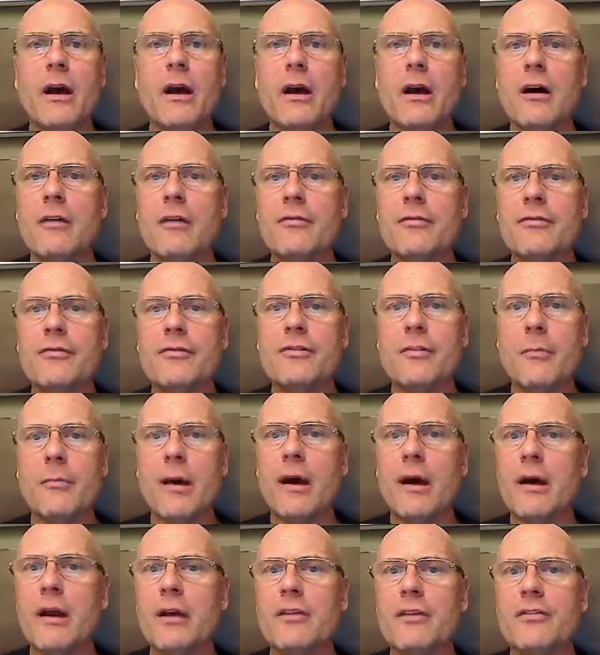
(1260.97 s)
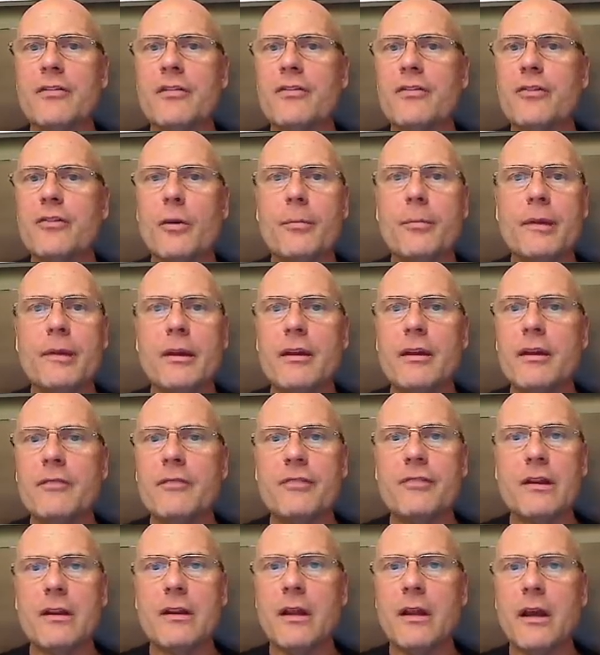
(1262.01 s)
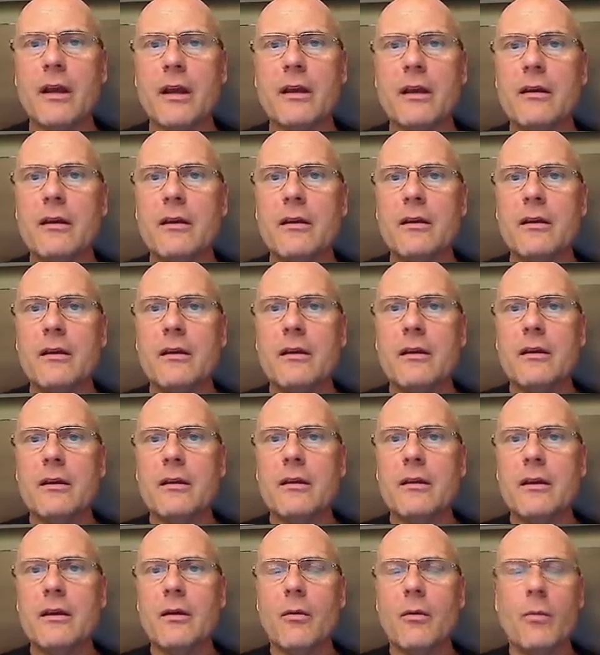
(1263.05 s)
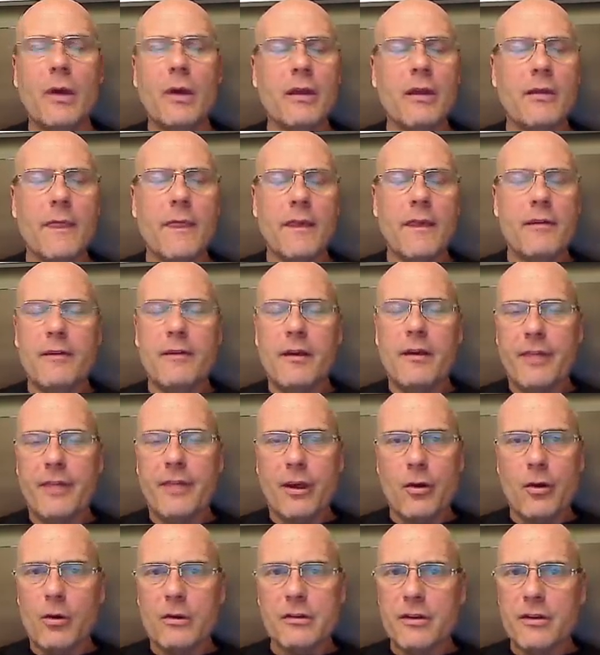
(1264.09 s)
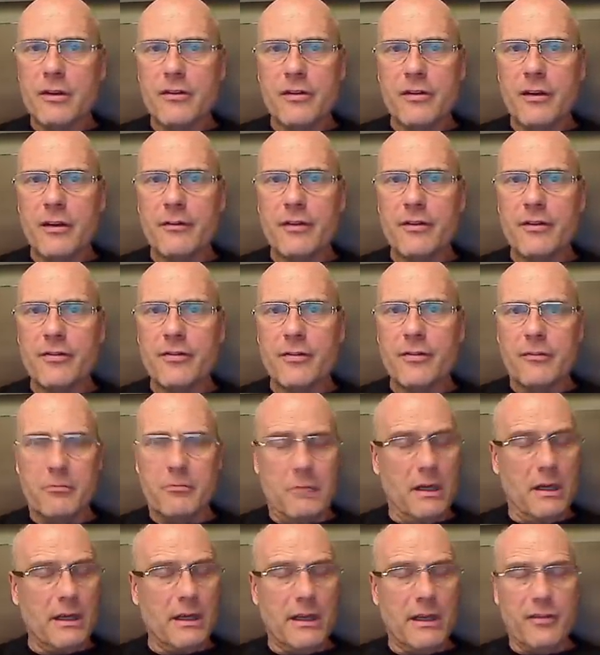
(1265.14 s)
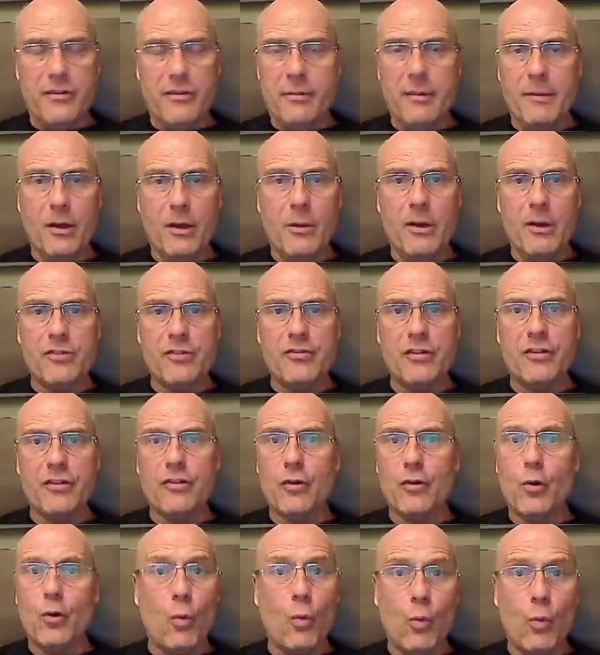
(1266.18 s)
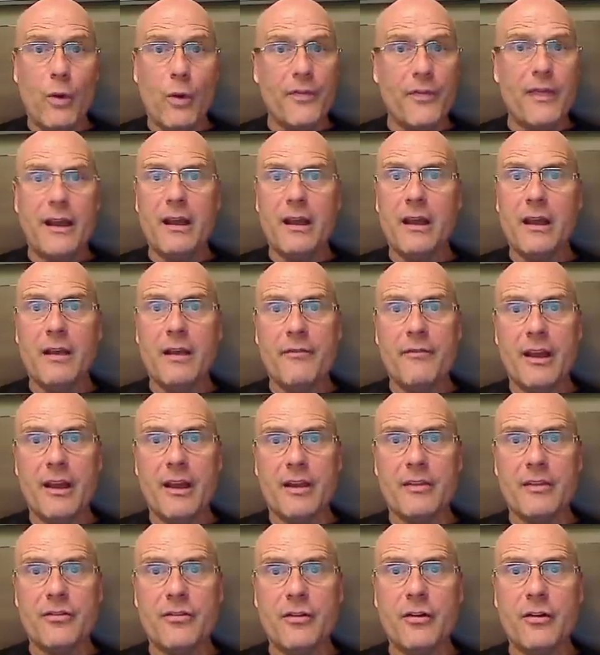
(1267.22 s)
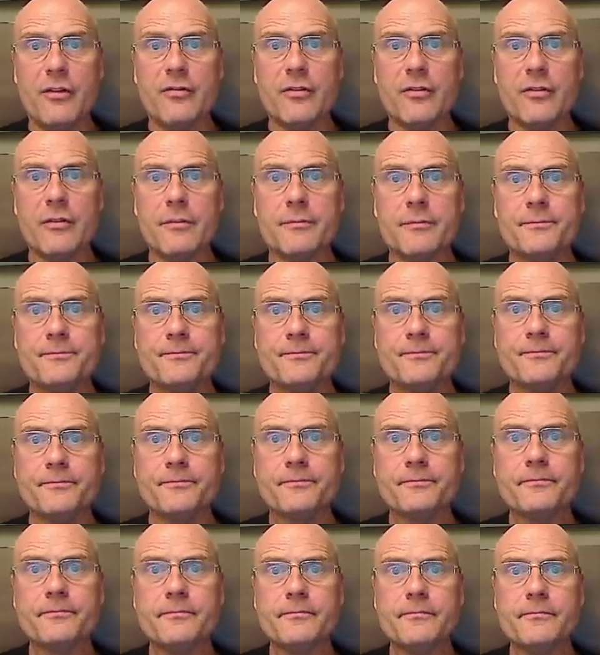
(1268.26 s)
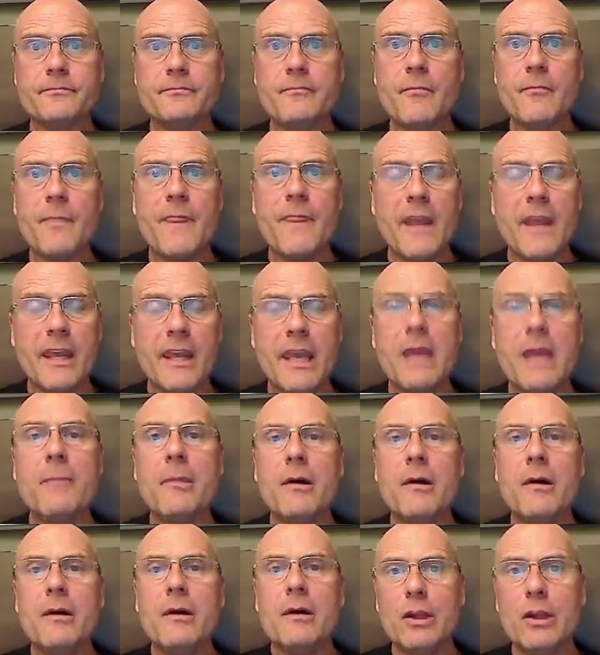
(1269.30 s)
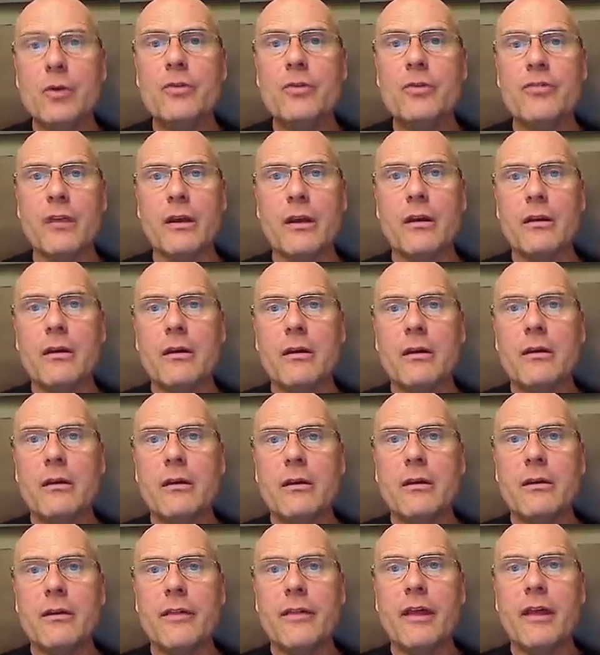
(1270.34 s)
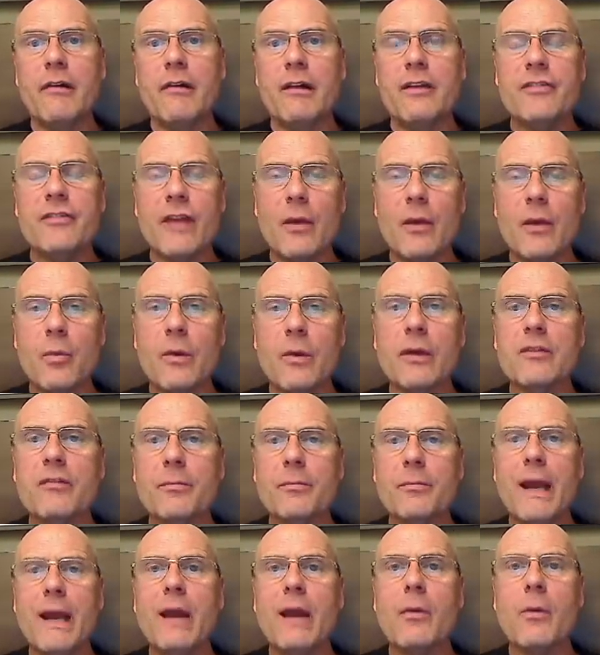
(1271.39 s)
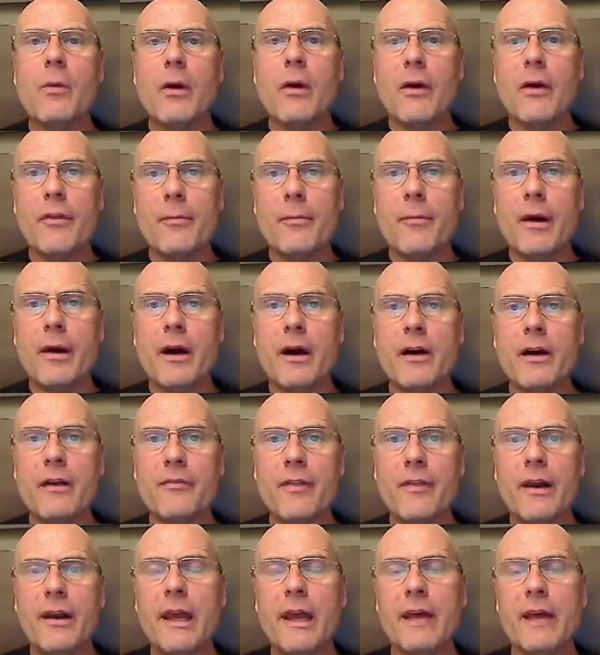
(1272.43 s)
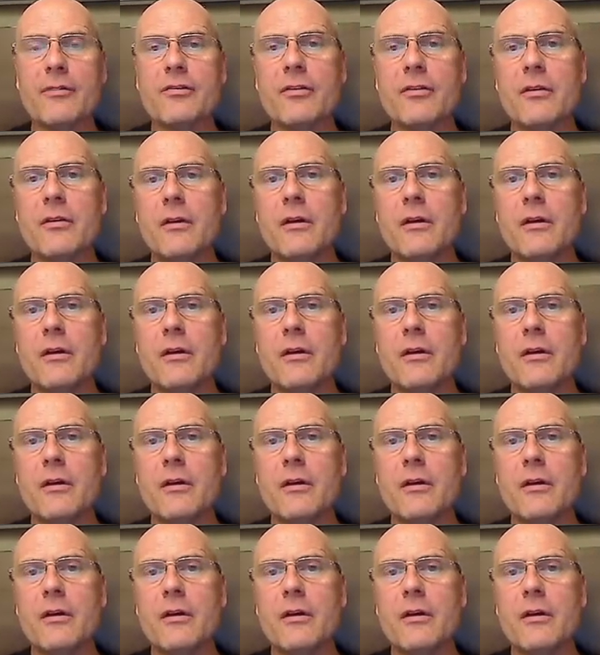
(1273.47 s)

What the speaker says: of demise, this nobility of decline, you know, if they're called conservatives, I guess the big question is, what the hell have they conserved? They keep losing. There is a will to power on the part of the left.